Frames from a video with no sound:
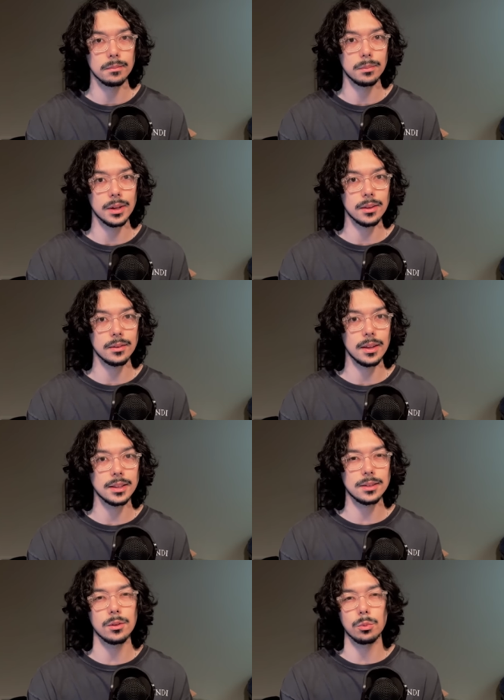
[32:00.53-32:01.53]
but
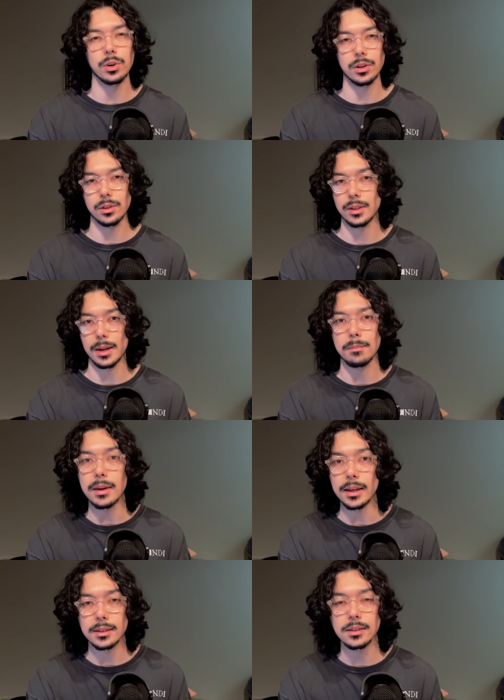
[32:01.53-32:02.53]
it's the world that
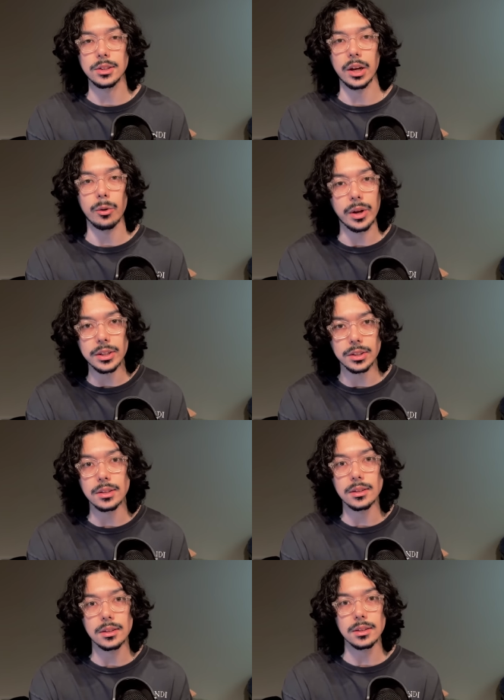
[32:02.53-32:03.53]
makes
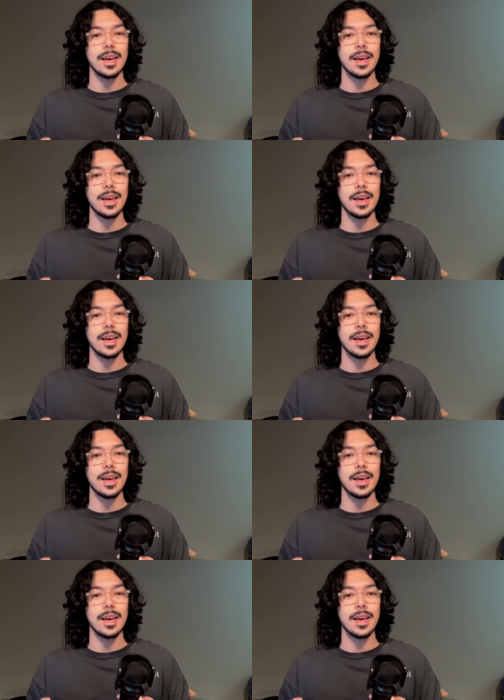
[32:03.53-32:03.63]
generations.